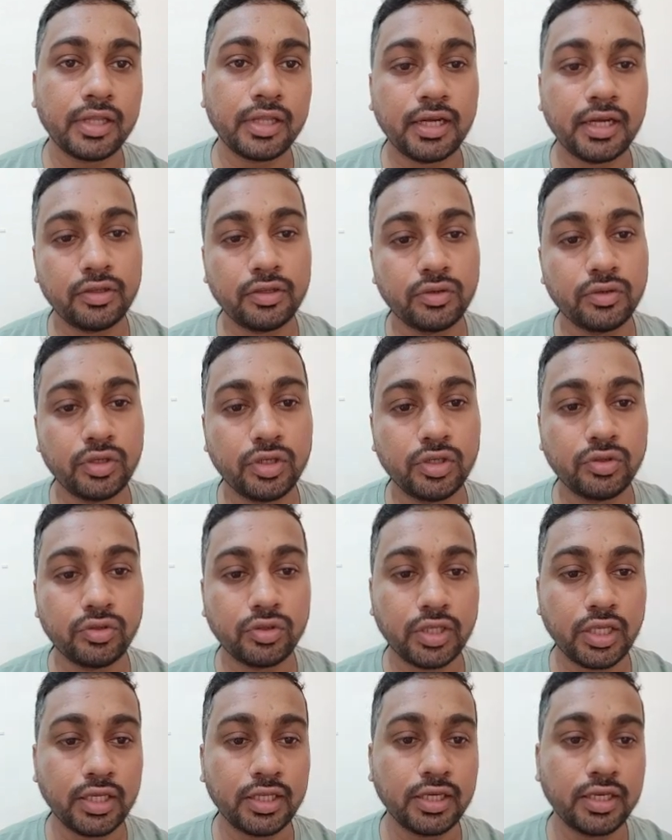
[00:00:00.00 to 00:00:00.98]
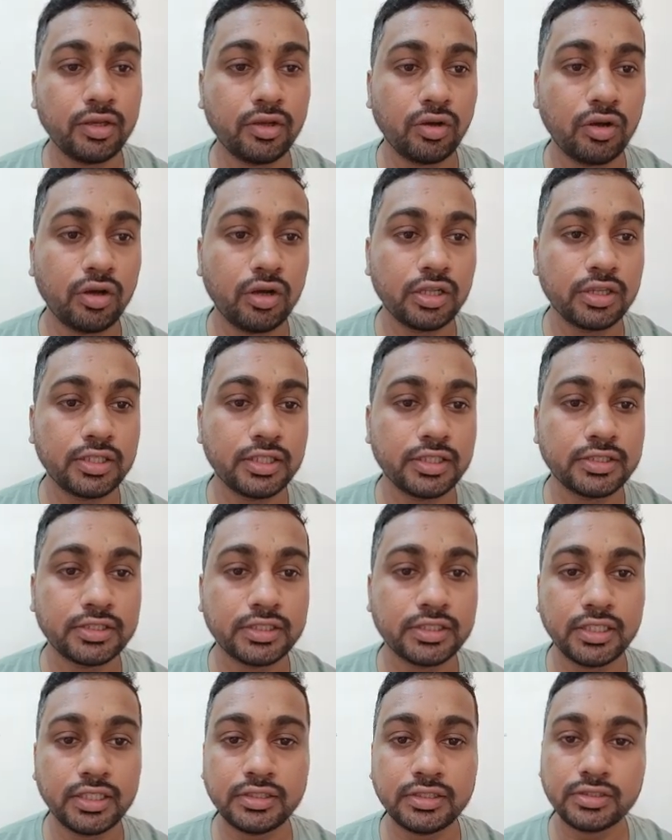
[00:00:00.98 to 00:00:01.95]
that you need to carry all these
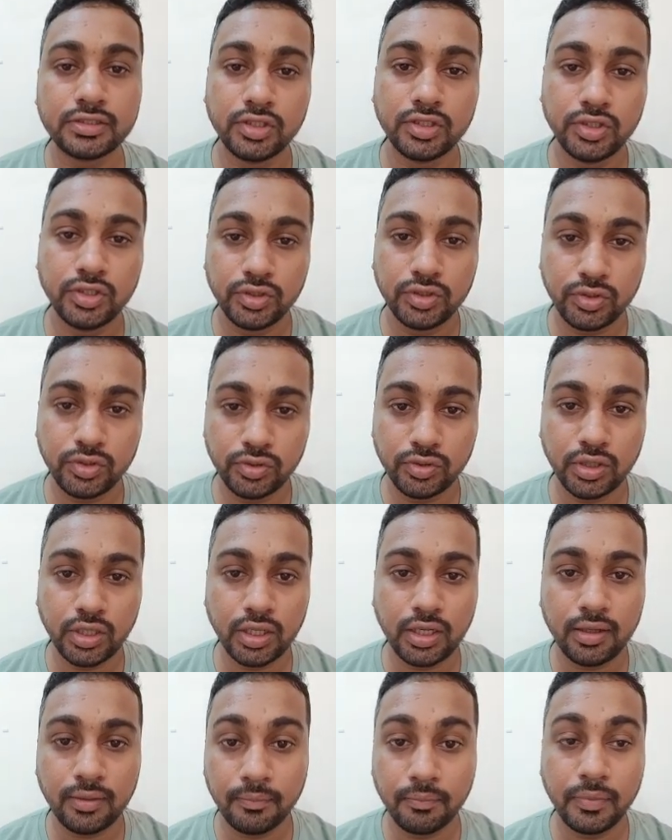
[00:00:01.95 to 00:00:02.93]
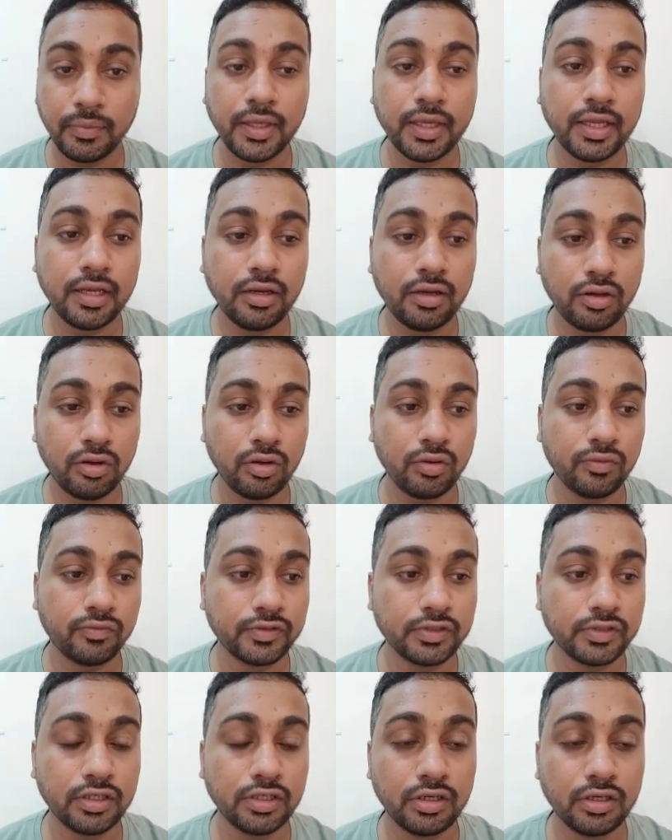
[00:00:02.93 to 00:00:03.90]
things to a BL of
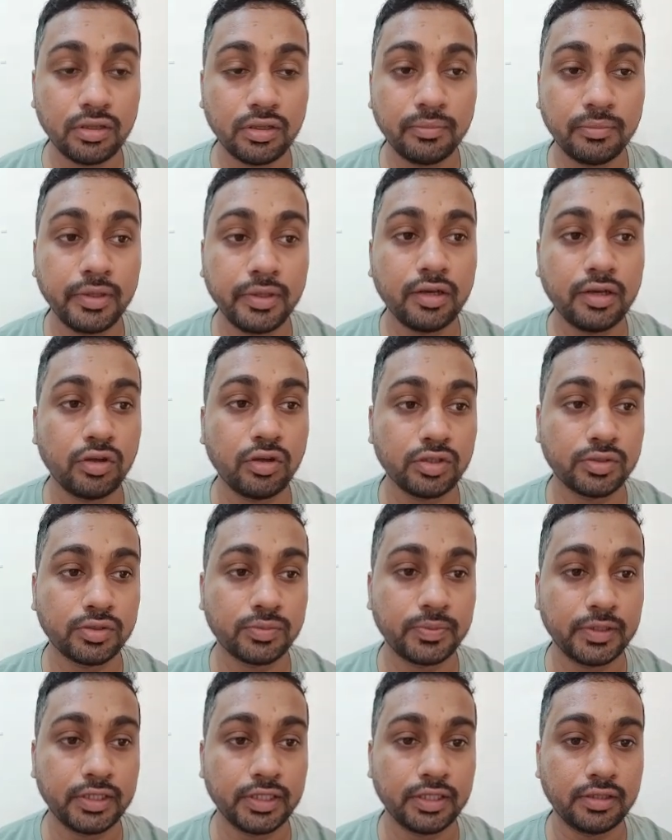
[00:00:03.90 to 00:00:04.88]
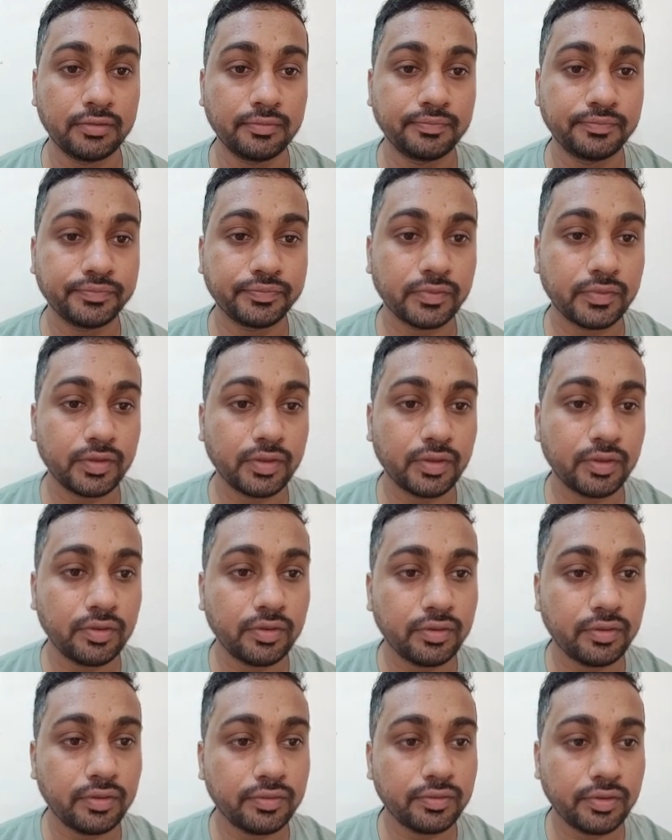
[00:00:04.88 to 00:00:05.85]
BL hospital.
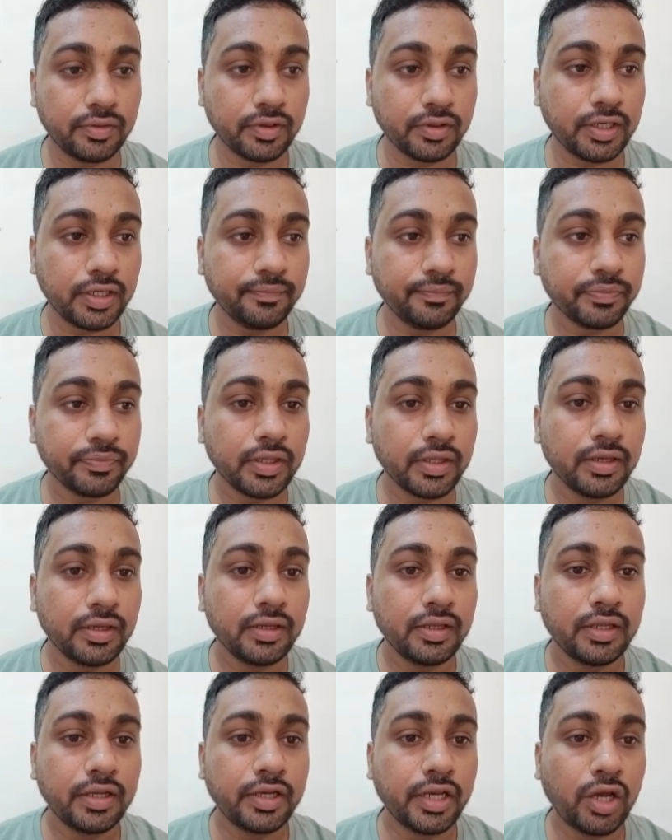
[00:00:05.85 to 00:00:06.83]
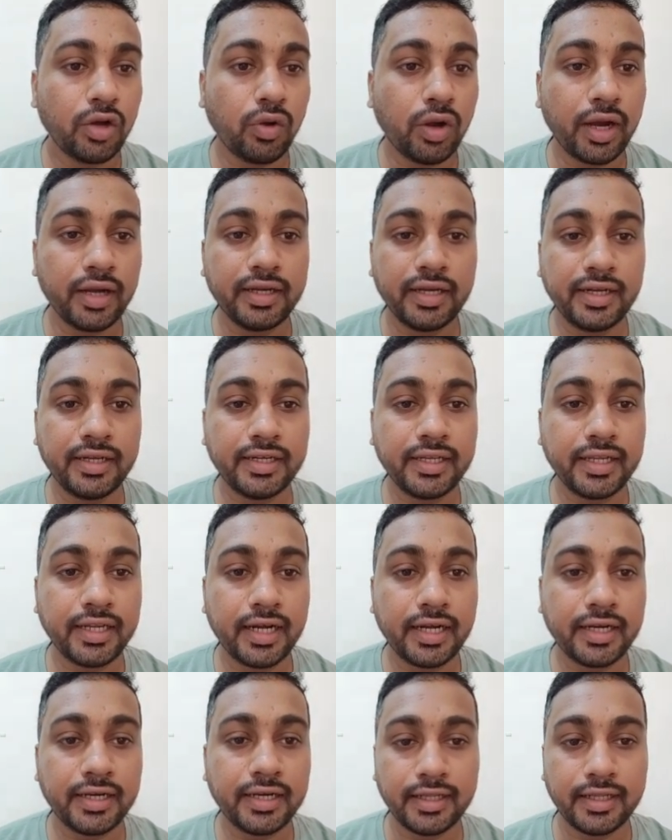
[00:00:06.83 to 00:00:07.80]
Okay, now identity
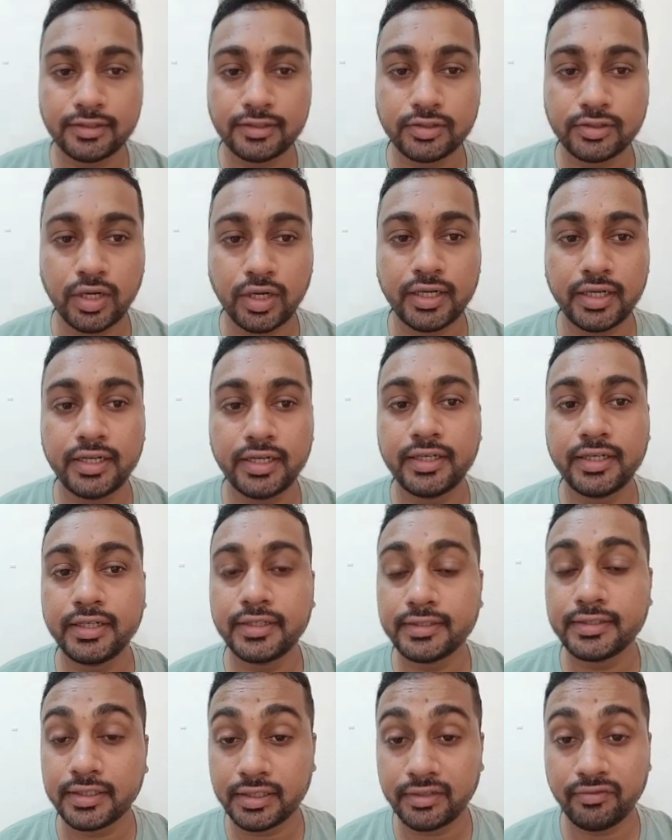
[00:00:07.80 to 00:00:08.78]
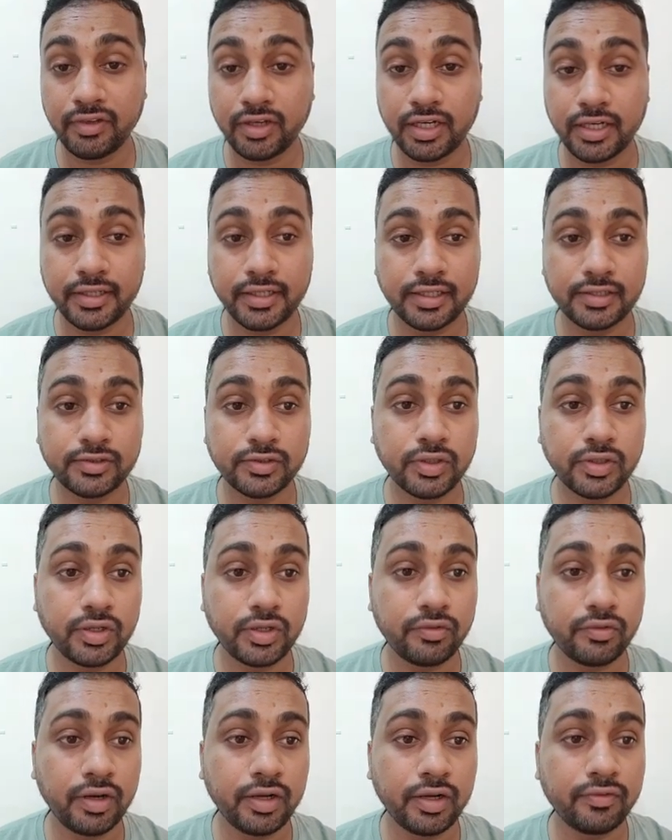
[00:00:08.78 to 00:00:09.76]
card also, identity certificate also
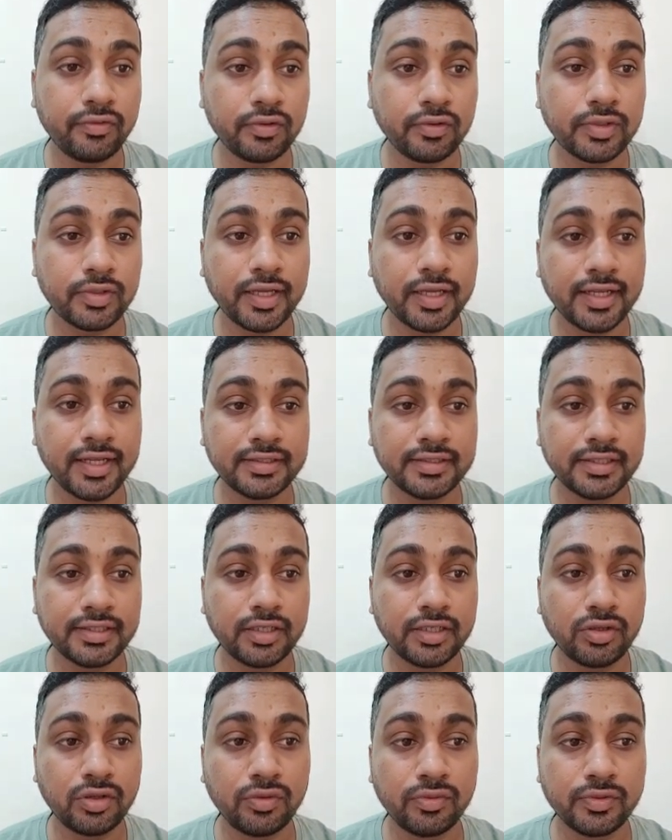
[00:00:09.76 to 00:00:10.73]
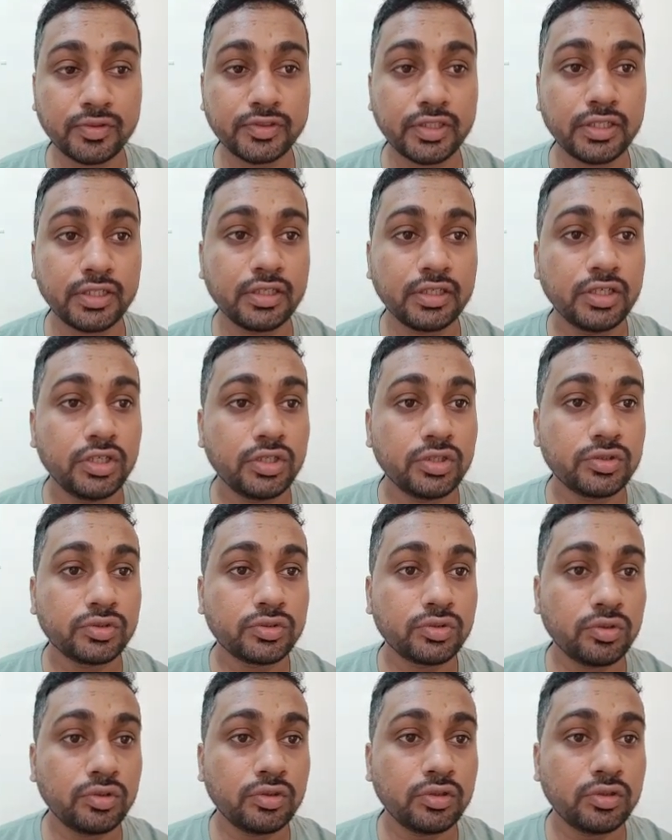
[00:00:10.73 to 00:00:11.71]
required from the gazetted officer.
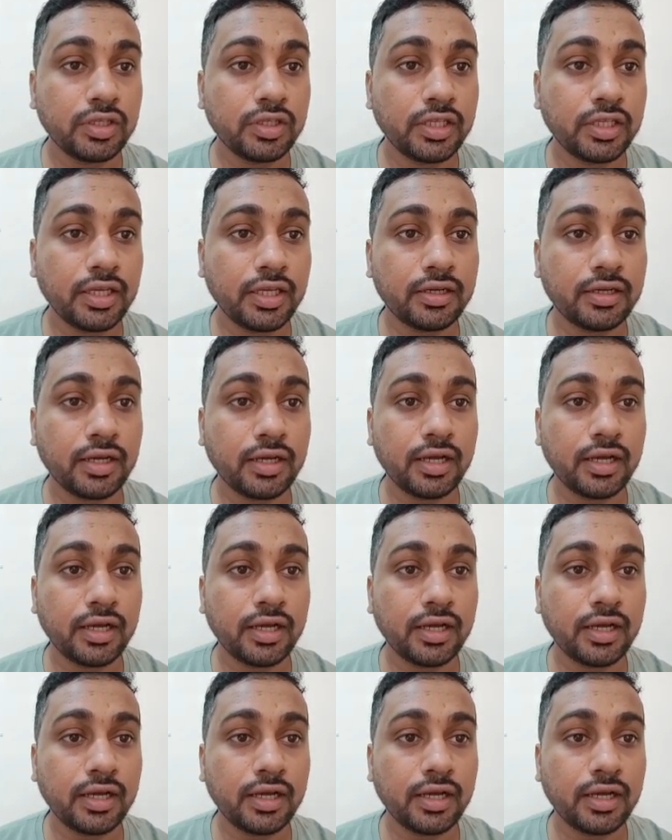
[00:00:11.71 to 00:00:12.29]
So here